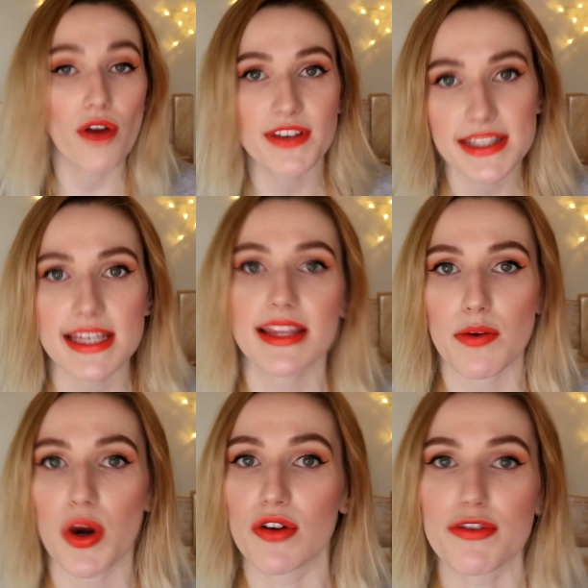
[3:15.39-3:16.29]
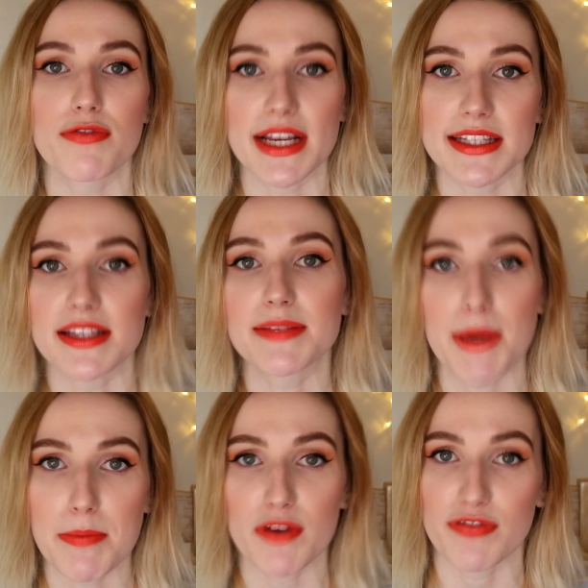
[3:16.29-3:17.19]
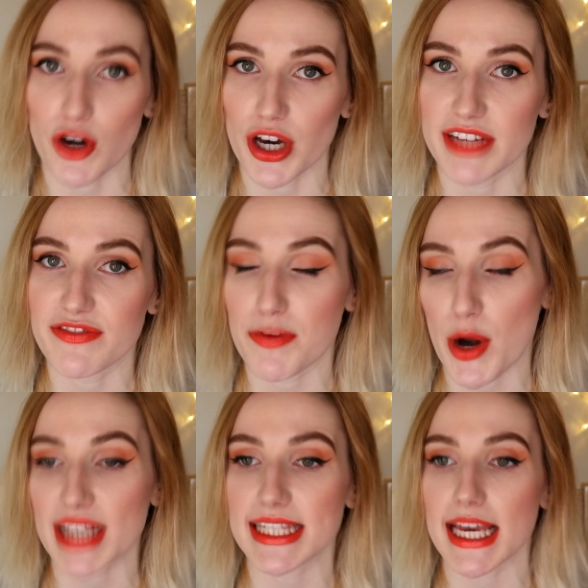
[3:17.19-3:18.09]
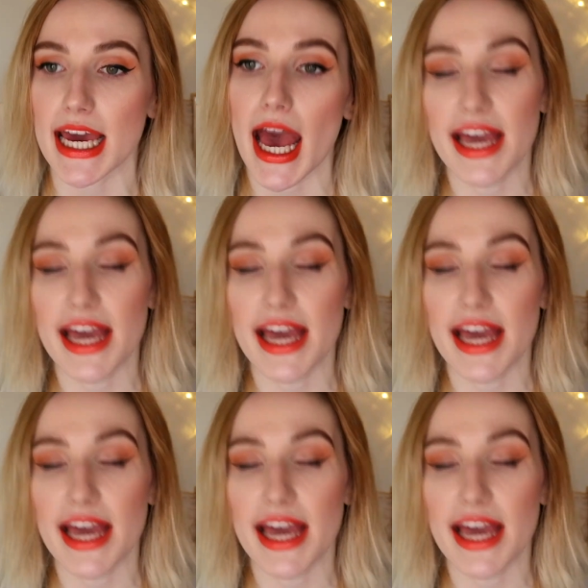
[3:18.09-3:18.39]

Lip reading: Obviously there were other reasons people voted for Brexit.